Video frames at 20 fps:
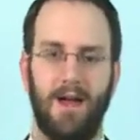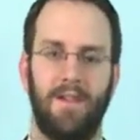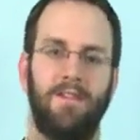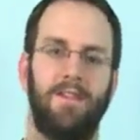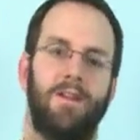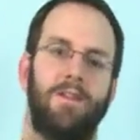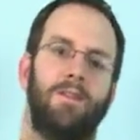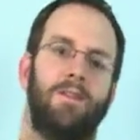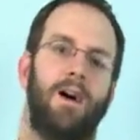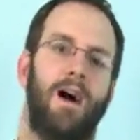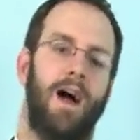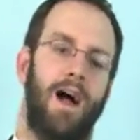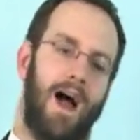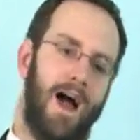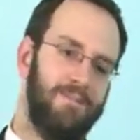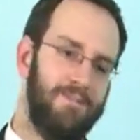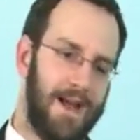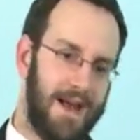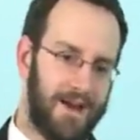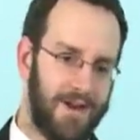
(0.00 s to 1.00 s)
So
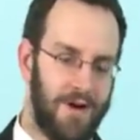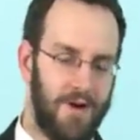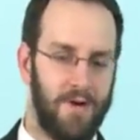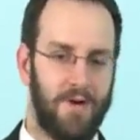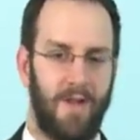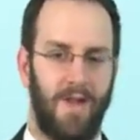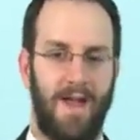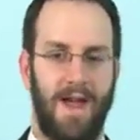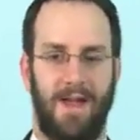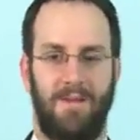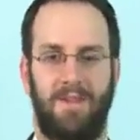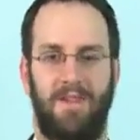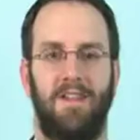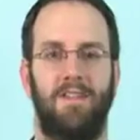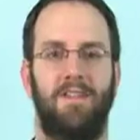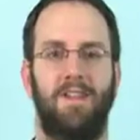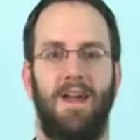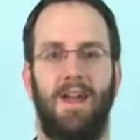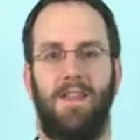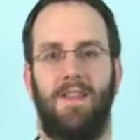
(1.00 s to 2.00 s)
I make no claims to
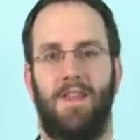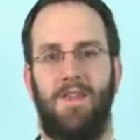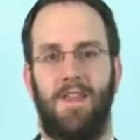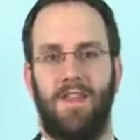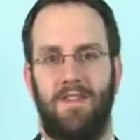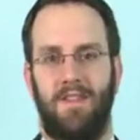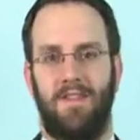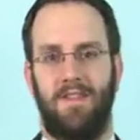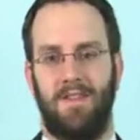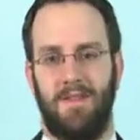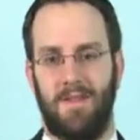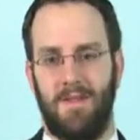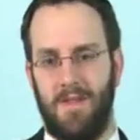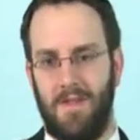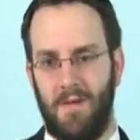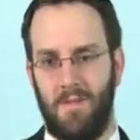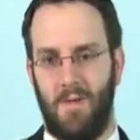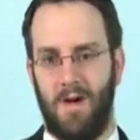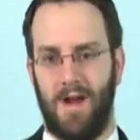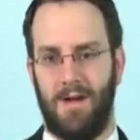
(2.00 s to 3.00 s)
saying that this is
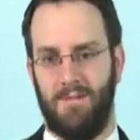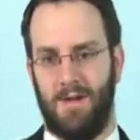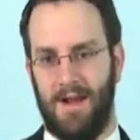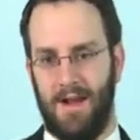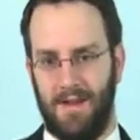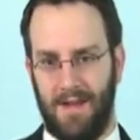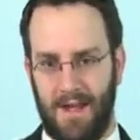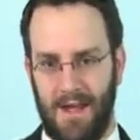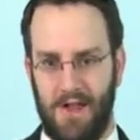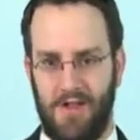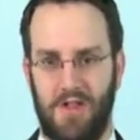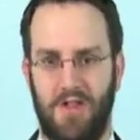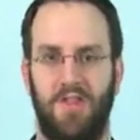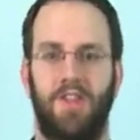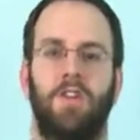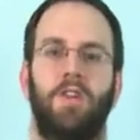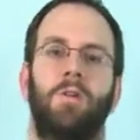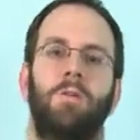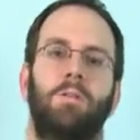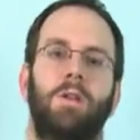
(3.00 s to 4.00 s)
what I'm going to teach is
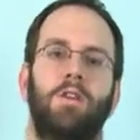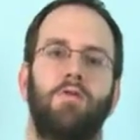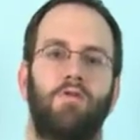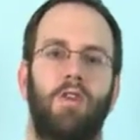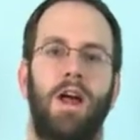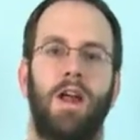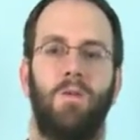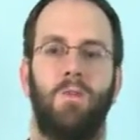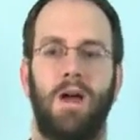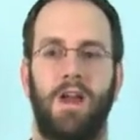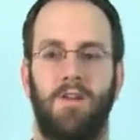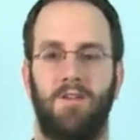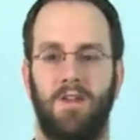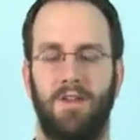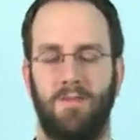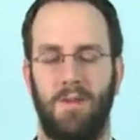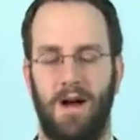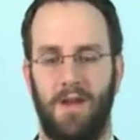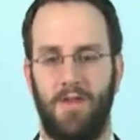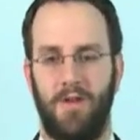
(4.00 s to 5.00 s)
the only right way to
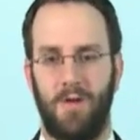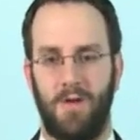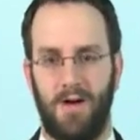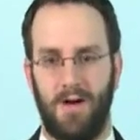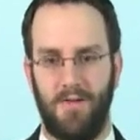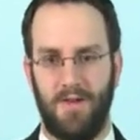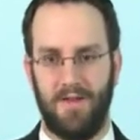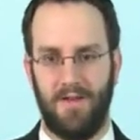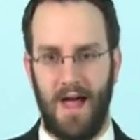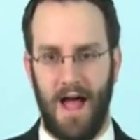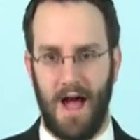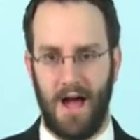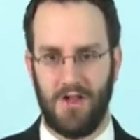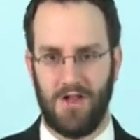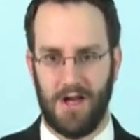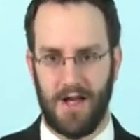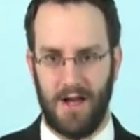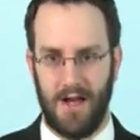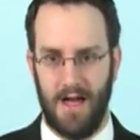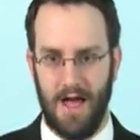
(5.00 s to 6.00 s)
respond to an office
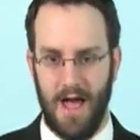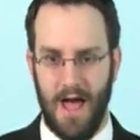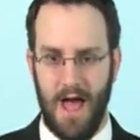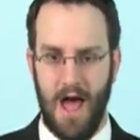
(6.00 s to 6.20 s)
action,